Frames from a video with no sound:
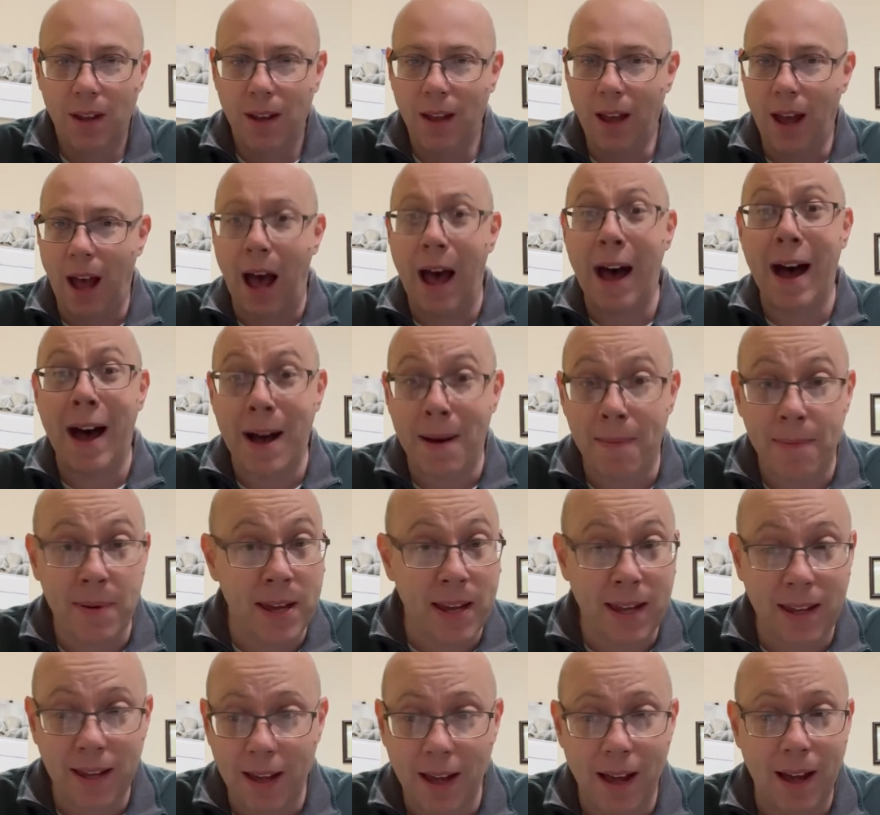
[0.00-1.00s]

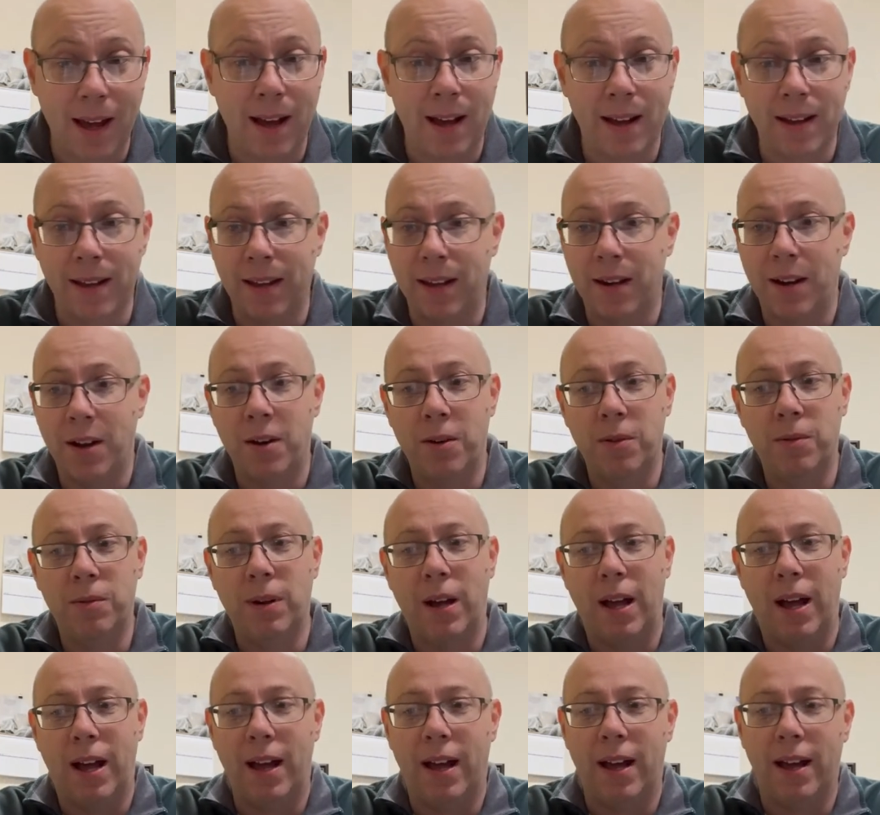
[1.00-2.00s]
hobby,
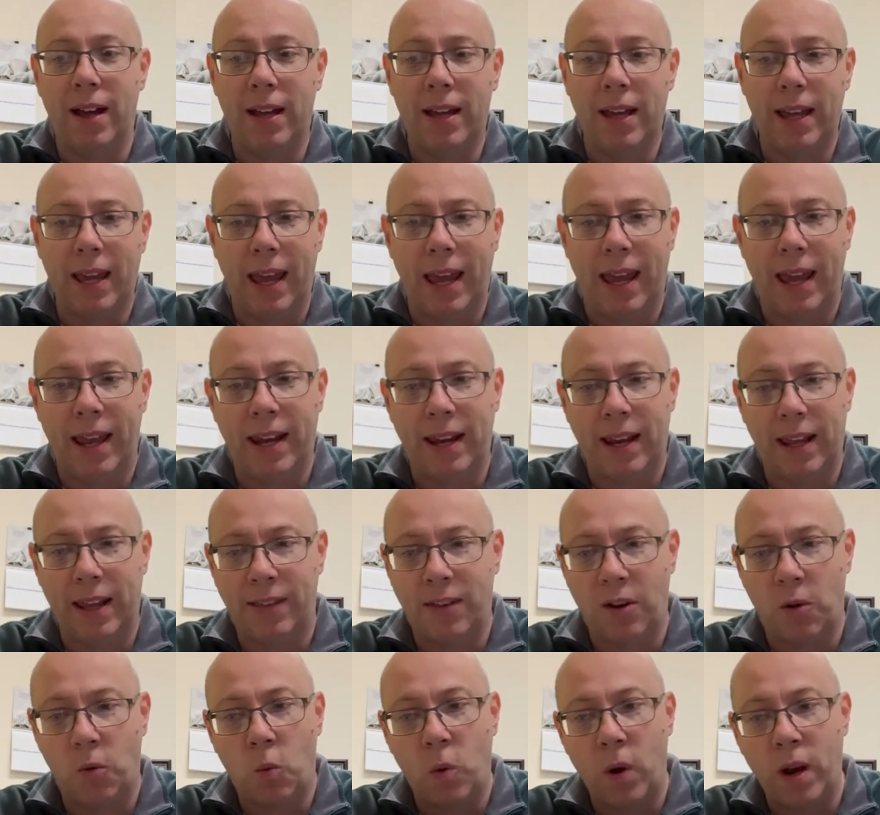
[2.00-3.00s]
and
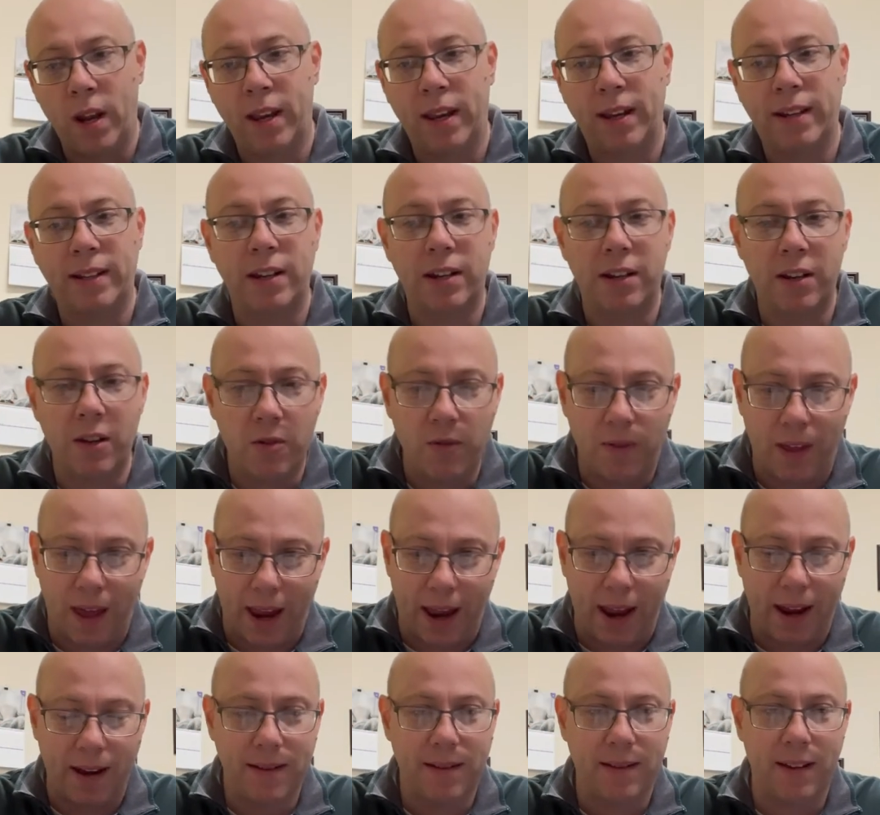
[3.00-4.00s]
they're willing to do
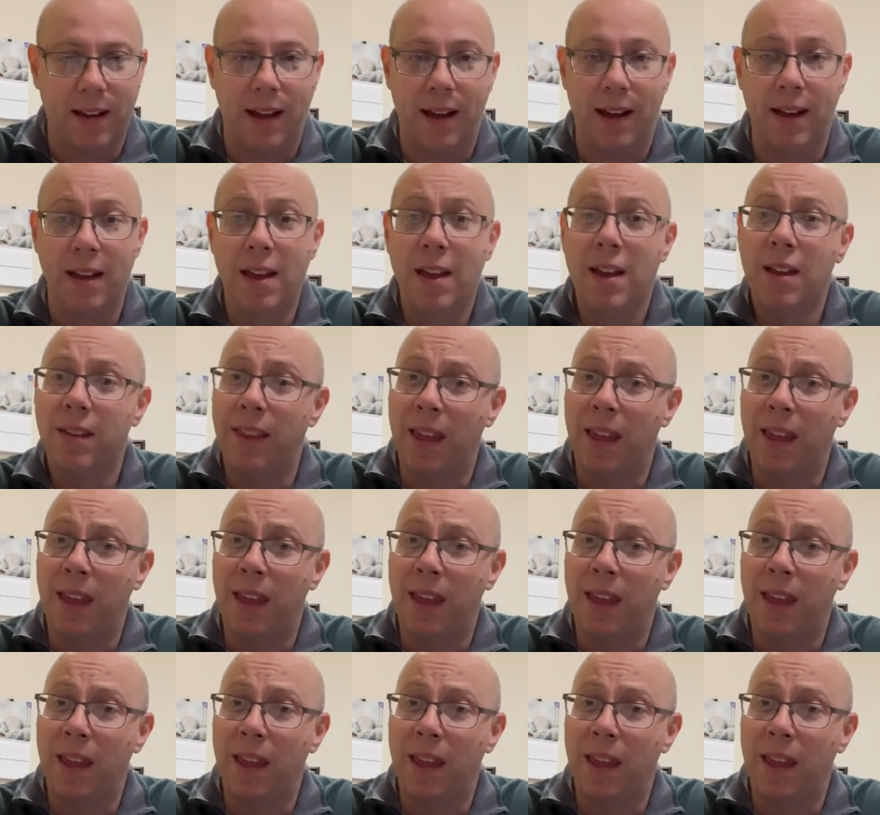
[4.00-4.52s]
that.